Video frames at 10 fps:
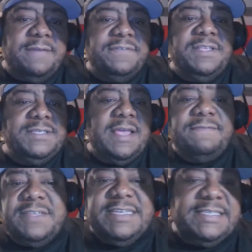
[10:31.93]
the
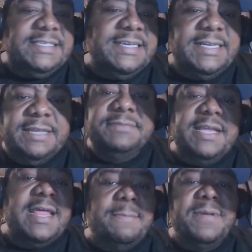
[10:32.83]
FTC claims
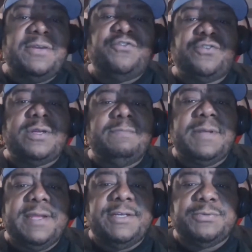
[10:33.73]
that Epic tricked
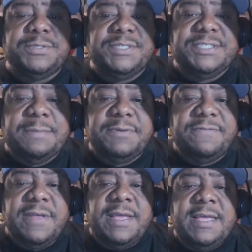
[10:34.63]
players with
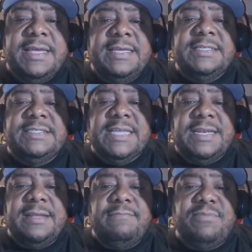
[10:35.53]
deceptive
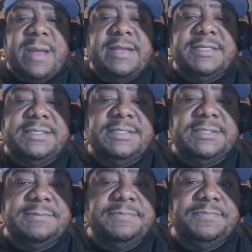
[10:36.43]
setting
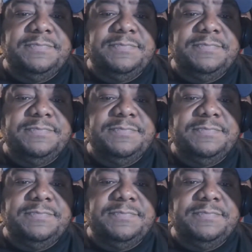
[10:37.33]
practices.